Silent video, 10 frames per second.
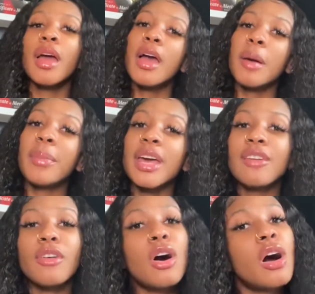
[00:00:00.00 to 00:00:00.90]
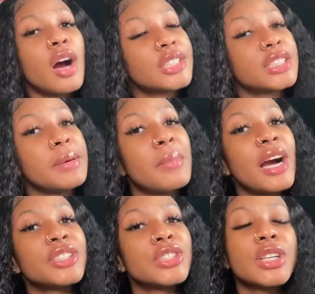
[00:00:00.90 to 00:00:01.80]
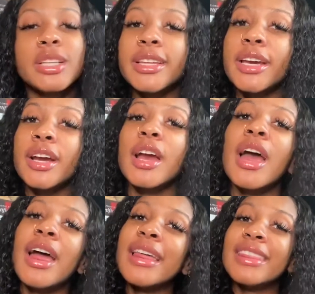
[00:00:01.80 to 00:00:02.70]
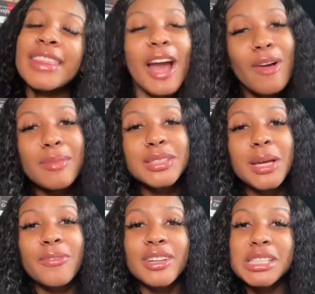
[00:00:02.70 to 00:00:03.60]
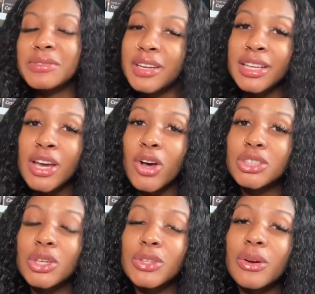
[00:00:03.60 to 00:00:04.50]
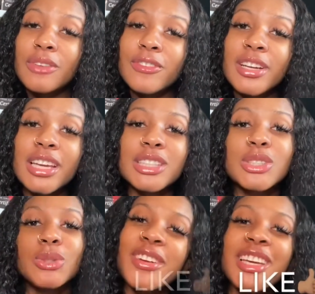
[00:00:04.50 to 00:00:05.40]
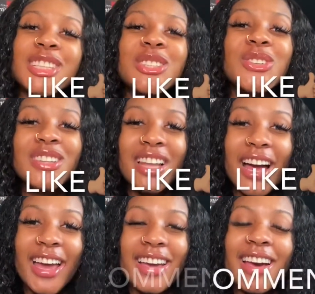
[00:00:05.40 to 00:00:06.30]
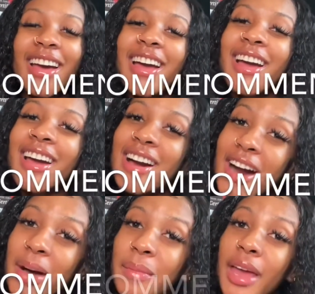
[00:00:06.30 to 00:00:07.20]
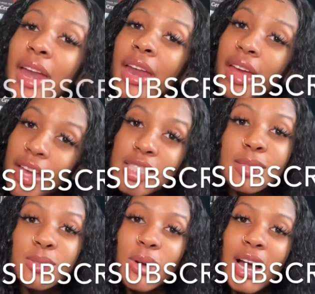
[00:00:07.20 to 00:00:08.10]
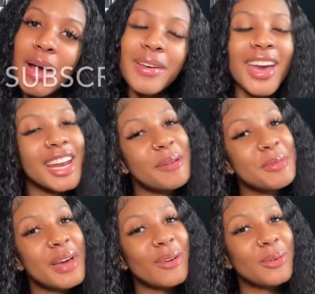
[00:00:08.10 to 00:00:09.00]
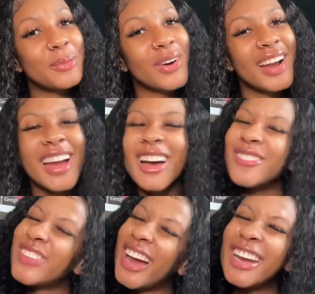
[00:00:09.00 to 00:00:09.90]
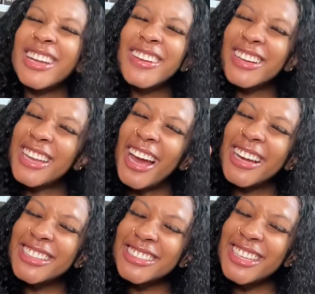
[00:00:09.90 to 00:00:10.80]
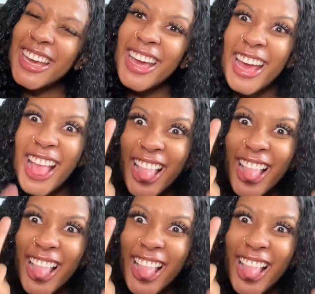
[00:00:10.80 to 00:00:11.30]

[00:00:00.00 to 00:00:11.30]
But if all hearts and minds are clear, that wraps it up for this video. So don't forget to like, comment, and subscribe, and I'll be back with more. Bye, Dior Dynasty.